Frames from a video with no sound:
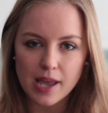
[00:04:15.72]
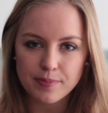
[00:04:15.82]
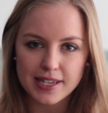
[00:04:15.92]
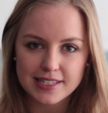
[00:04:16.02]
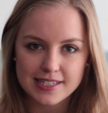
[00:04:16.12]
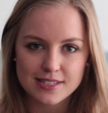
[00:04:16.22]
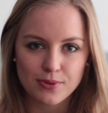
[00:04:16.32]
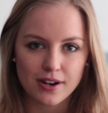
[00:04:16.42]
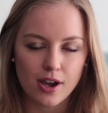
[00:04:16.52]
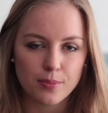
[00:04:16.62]
I picked this
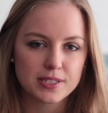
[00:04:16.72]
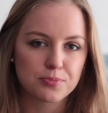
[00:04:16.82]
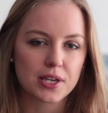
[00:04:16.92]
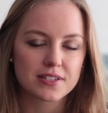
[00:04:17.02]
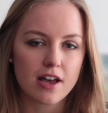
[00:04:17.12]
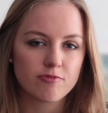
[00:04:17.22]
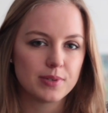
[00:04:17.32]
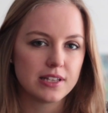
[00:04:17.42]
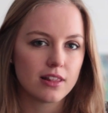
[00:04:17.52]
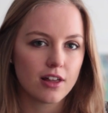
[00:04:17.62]
one up is because
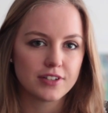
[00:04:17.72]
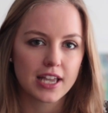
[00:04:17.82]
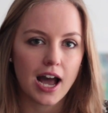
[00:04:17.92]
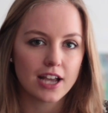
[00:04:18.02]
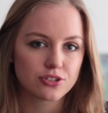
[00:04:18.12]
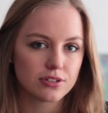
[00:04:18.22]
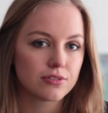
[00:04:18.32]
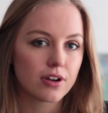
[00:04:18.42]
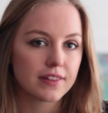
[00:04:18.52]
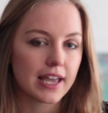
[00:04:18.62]
I've been loving
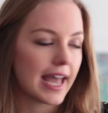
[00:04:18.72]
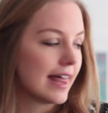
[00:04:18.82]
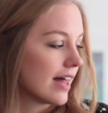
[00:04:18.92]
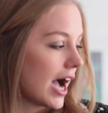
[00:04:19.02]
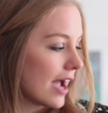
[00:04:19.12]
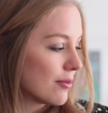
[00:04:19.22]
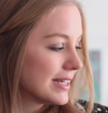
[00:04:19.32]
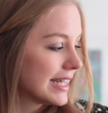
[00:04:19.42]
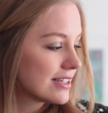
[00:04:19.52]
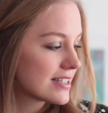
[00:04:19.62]
Hydraluron and I
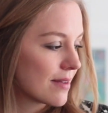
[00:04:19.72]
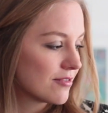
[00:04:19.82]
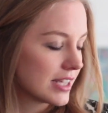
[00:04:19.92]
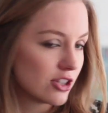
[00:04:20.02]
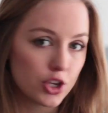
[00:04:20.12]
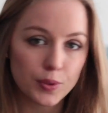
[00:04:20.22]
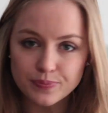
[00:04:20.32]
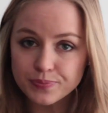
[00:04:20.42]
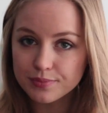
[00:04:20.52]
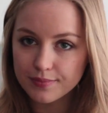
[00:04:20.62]
wanted something
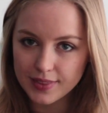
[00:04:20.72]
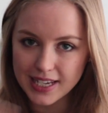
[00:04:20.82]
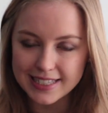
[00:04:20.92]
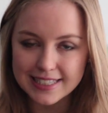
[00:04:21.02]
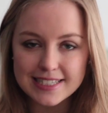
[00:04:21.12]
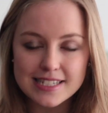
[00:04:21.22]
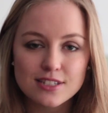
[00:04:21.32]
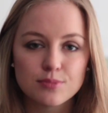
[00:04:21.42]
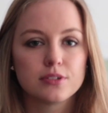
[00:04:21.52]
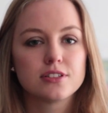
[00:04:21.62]
new and this
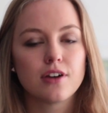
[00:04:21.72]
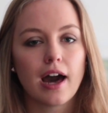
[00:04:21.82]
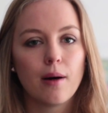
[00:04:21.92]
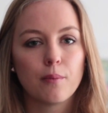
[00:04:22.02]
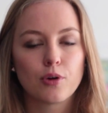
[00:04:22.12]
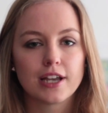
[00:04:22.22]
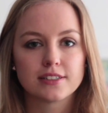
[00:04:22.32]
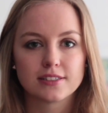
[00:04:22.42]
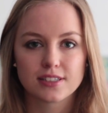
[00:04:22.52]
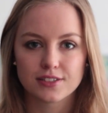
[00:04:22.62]
is supposed to help
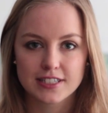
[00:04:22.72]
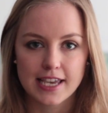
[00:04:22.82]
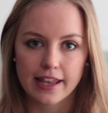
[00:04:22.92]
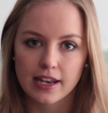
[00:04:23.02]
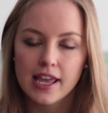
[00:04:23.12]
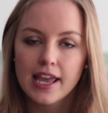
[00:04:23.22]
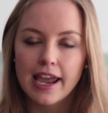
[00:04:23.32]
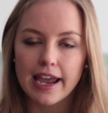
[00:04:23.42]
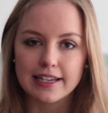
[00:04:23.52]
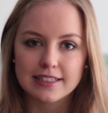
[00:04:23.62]
brighten your skin.
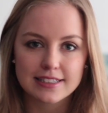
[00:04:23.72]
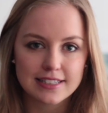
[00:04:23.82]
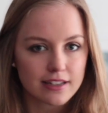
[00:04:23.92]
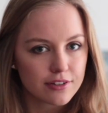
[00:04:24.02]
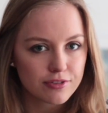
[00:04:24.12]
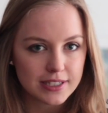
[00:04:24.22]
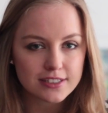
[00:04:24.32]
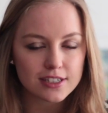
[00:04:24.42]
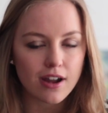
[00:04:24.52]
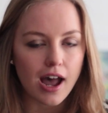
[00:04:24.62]
And in the dead of
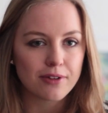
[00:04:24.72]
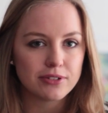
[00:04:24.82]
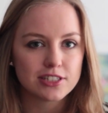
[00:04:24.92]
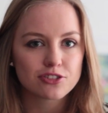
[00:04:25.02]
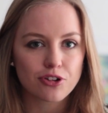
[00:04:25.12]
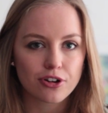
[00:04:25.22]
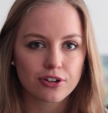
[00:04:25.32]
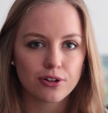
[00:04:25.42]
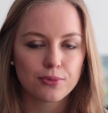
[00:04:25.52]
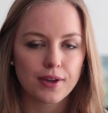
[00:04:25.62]
winter, I would
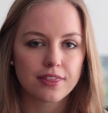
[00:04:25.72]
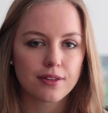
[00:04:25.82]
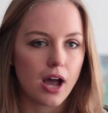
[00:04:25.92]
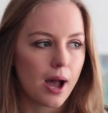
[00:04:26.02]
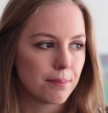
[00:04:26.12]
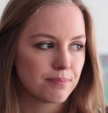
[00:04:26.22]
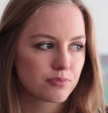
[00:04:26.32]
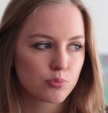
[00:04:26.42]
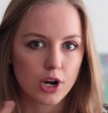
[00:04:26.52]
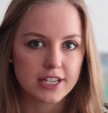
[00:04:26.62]
struggle with
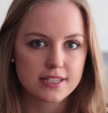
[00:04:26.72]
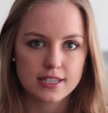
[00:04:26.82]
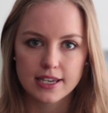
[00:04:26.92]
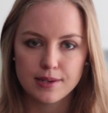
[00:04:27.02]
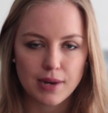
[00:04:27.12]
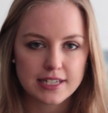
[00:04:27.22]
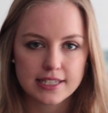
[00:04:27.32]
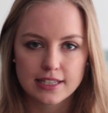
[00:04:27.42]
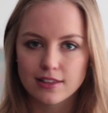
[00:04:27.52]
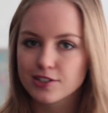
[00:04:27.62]
um, bright skin. My
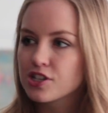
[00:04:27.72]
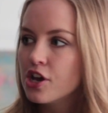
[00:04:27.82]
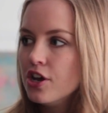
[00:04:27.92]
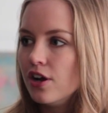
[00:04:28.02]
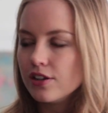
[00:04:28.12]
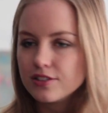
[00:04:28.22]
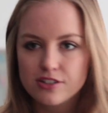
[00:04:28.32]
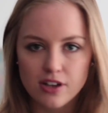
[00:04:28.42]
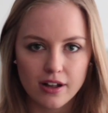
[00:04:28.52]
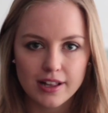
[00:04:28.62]
skin looks
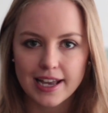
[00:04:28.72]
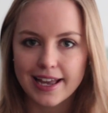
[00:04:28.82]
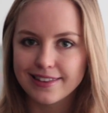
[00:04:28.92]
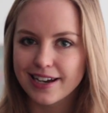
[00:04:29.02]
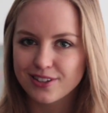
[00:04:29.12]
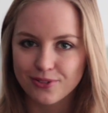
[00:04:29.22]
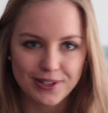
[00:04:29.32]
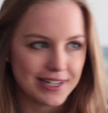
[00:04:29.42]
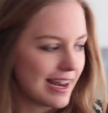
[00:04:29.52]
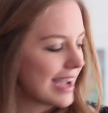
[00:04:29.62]
dull and I don't
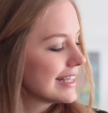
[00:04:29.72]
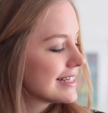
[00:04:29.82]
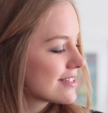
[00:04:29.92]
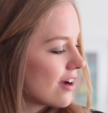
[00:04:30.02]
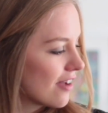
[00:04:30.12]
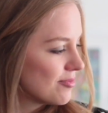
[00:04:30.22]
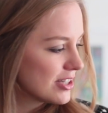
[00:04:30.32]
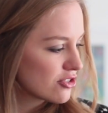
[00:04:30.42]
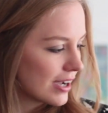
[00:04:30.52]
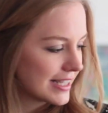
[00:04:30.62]
really like it. So I've
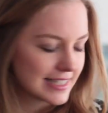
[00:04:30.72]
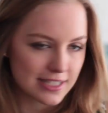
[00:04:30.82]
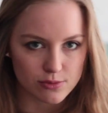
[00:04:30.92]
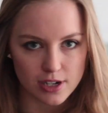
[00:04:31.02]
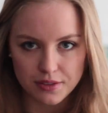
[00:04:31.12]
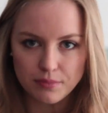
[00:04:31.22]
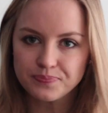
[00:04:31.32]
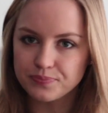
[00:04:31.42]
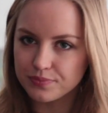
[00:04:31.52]
been trying this one.